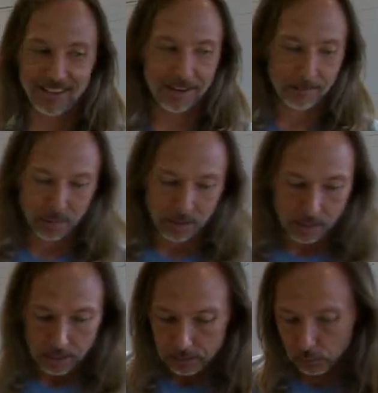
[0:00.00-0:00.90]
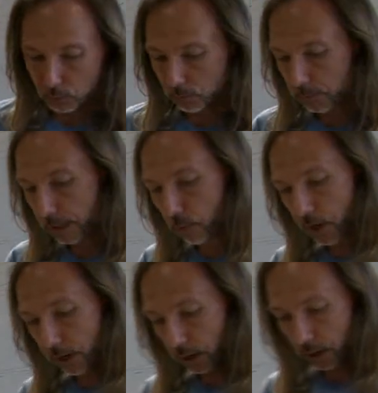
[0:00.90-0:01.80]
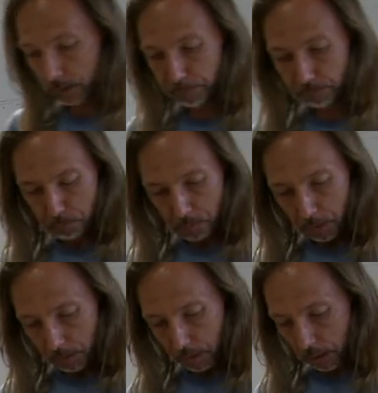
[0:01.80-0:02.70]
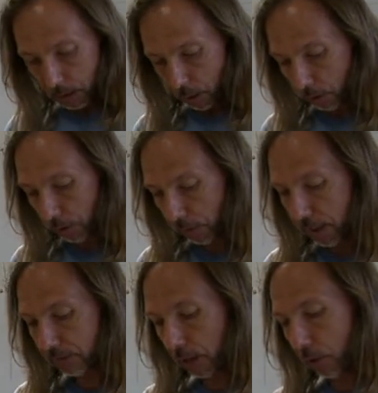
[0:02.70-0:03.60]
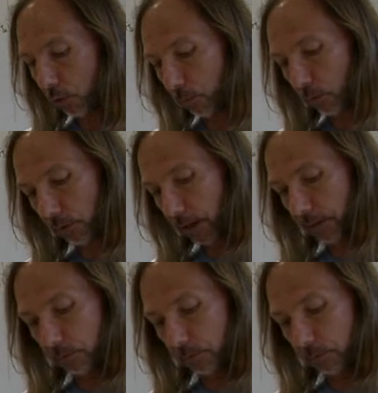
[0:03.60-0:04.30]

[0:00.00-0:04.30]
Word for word: Yeah. So anyway, um, uh, other things that are notable, uh,